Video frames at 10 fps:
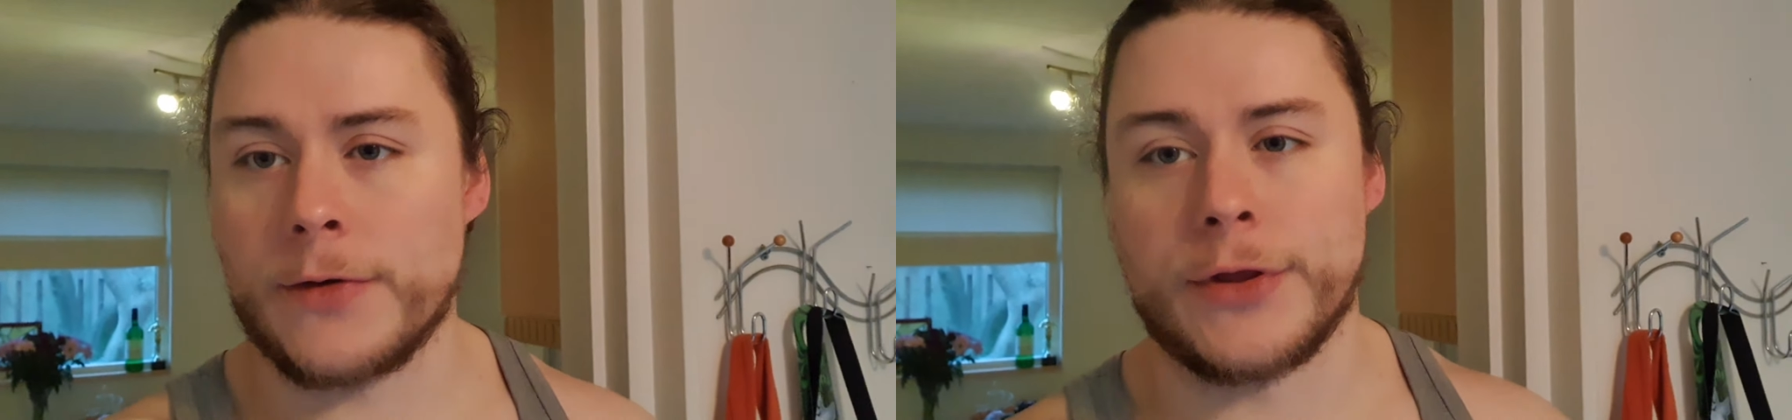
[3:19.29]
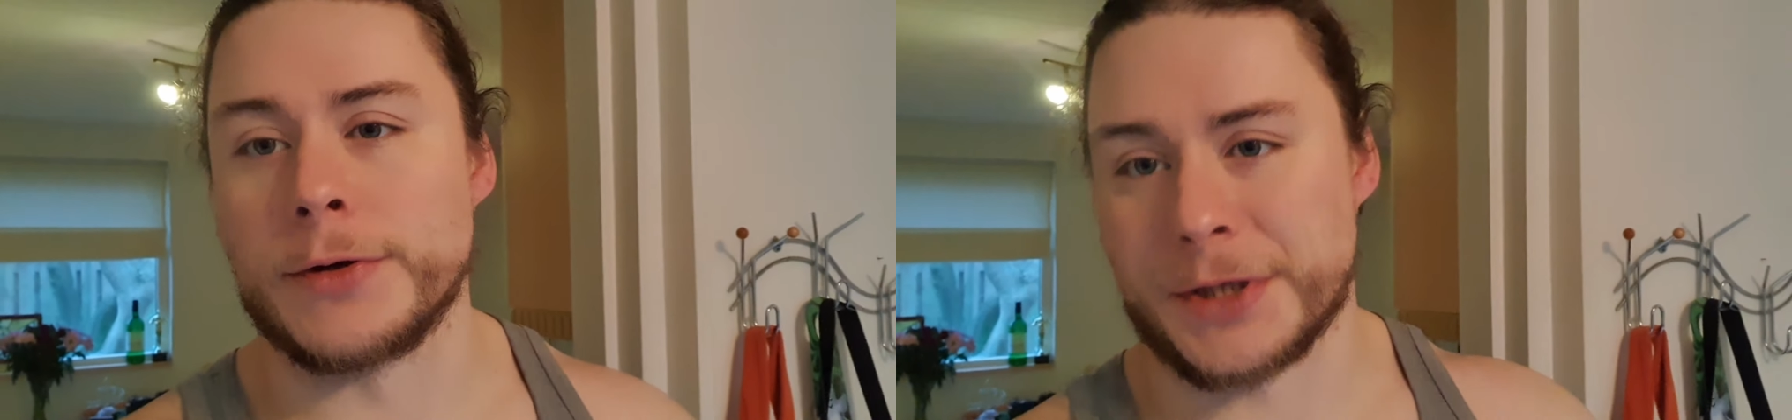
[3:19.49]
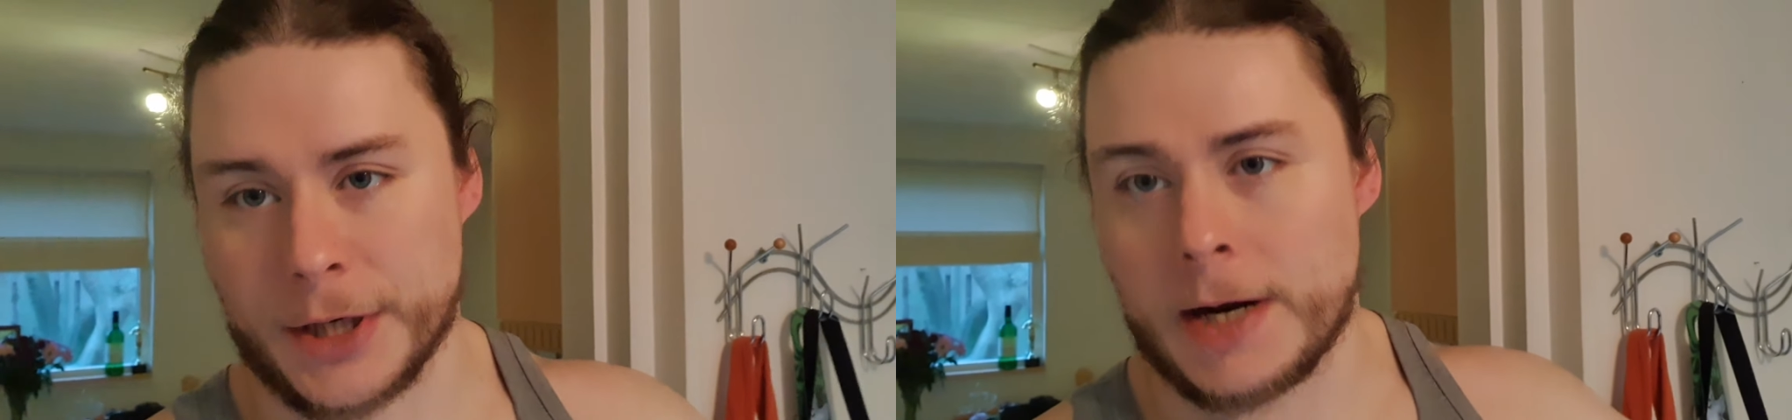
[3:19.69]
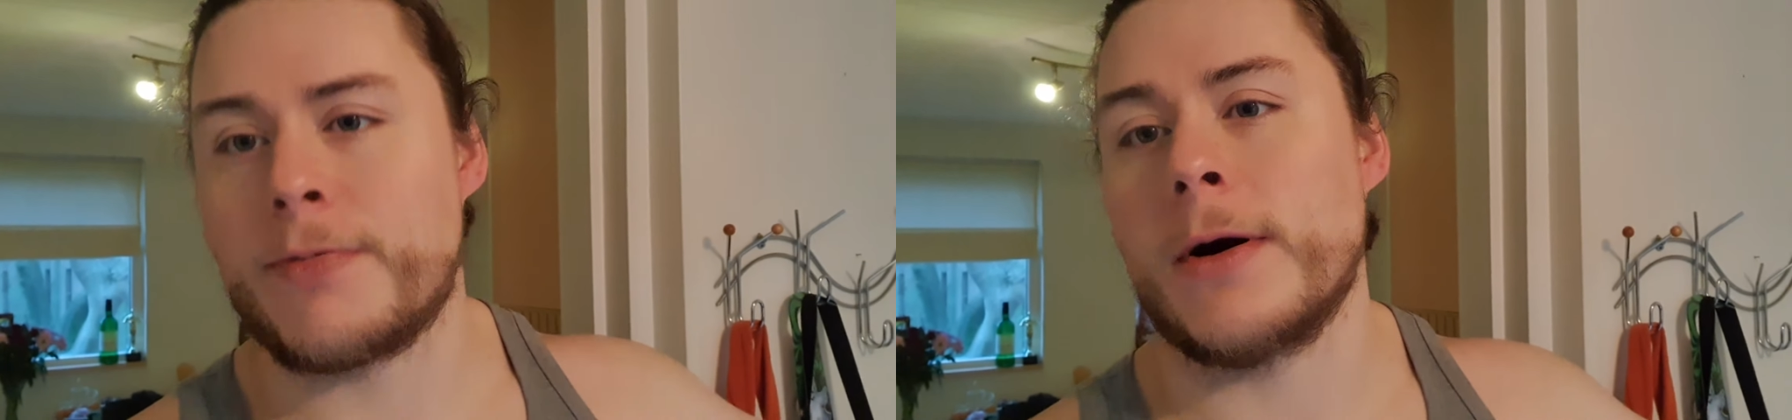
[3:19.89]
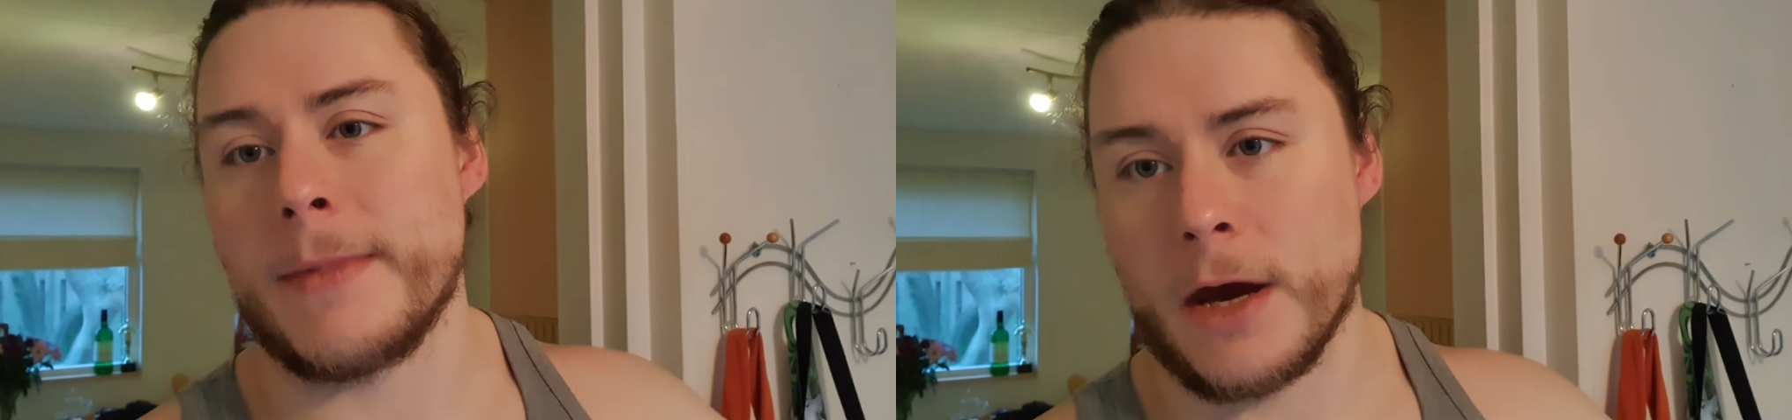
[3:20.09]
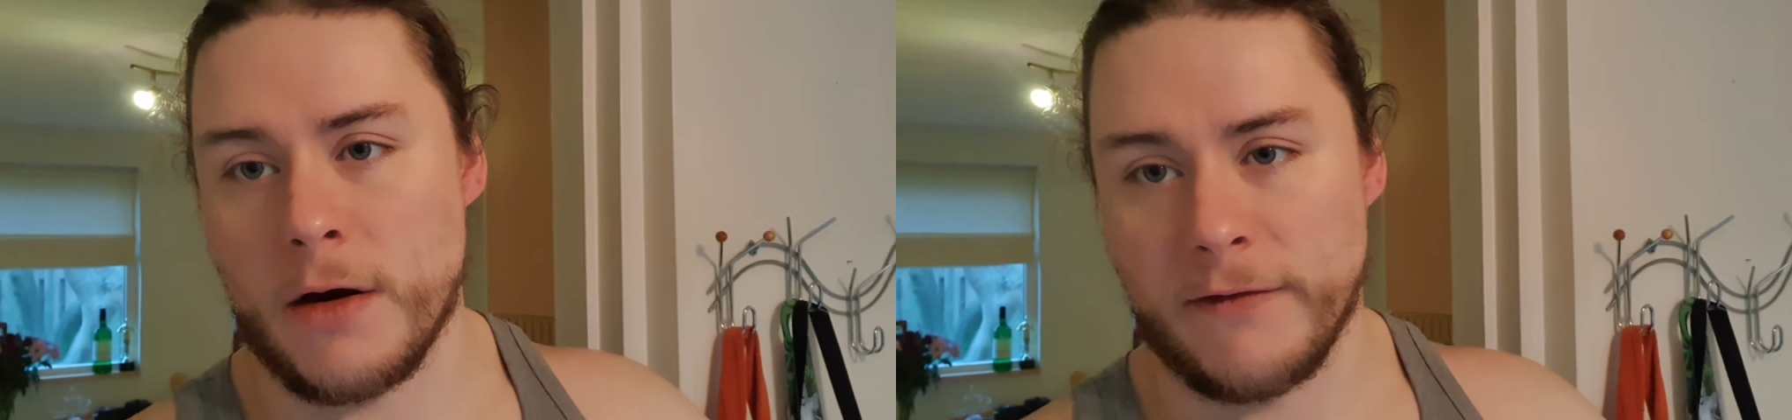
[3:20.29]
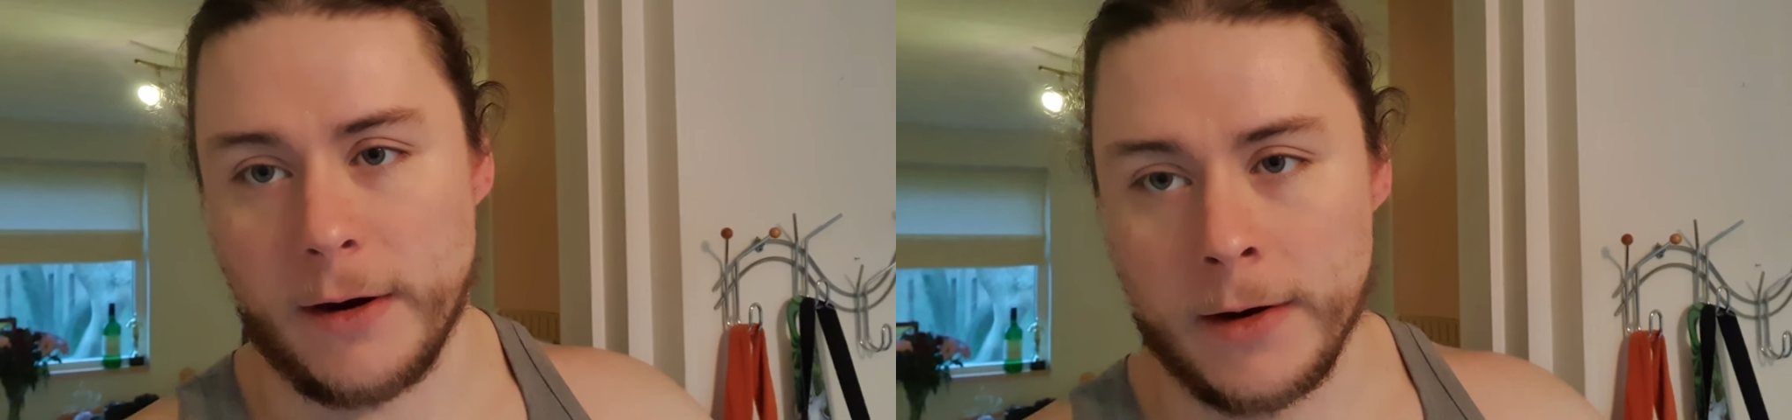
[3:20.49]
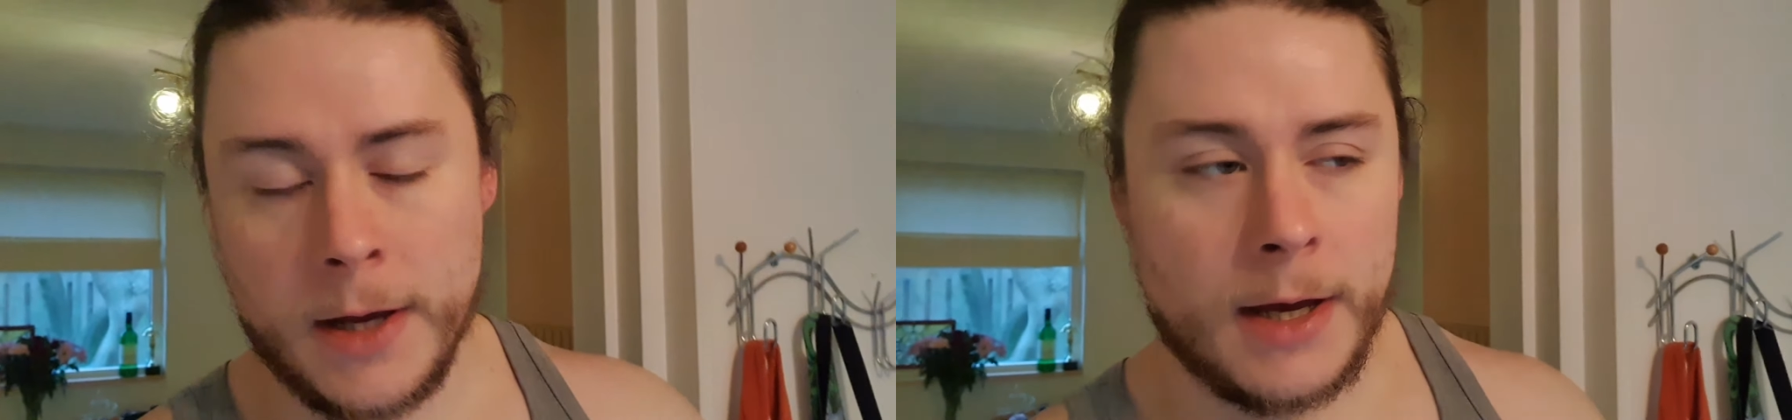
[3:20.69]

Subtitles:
those are going to put me over.